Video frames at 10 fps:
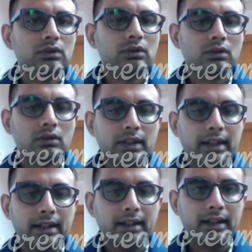
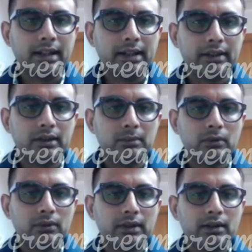Okay, any other
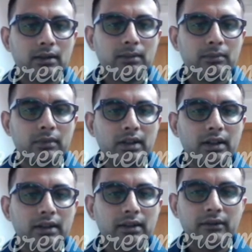program?
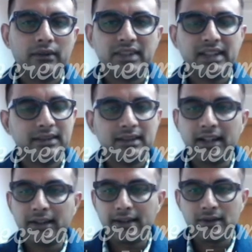Physics
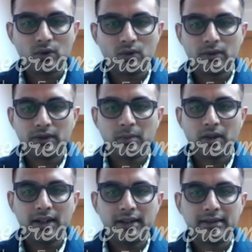date has also
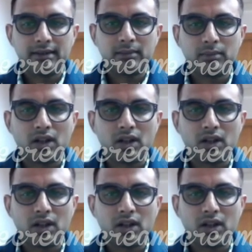expired, is in